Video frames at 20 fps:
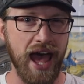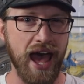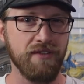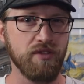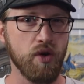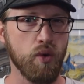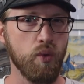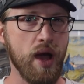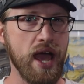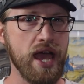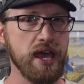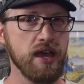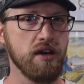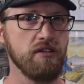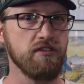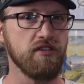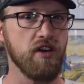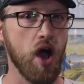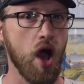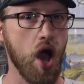have a way
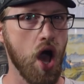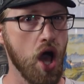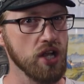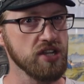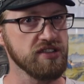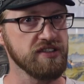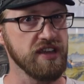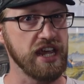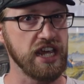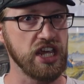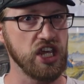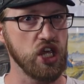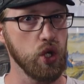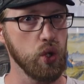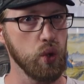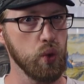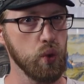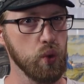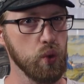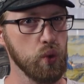of haunting you.